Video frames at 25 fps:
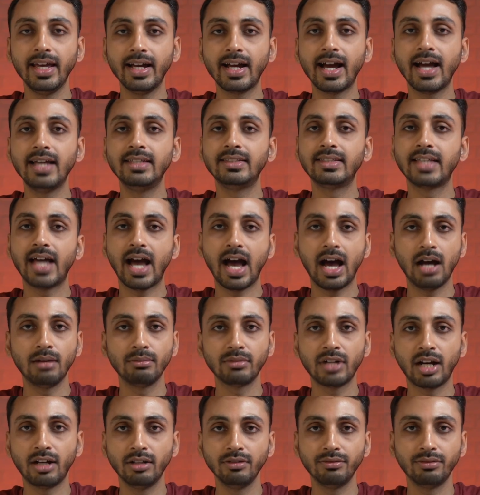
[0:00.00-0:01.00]
Hey guys, I'm
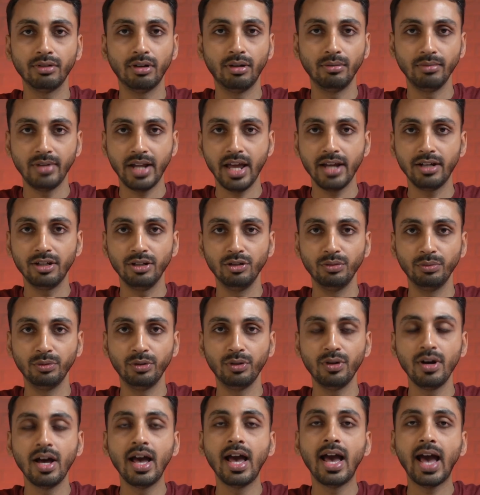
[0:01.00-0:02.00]
Rahul from
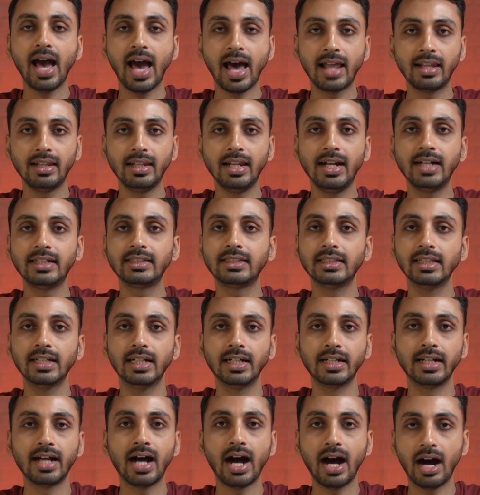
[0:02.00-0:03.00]
TechReviewPro, and let's
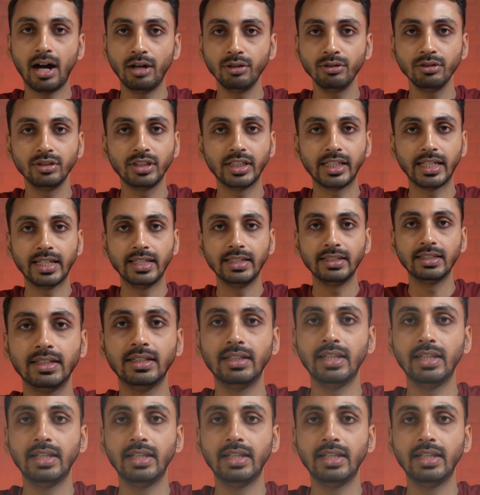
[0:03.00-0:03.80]
learn how to change the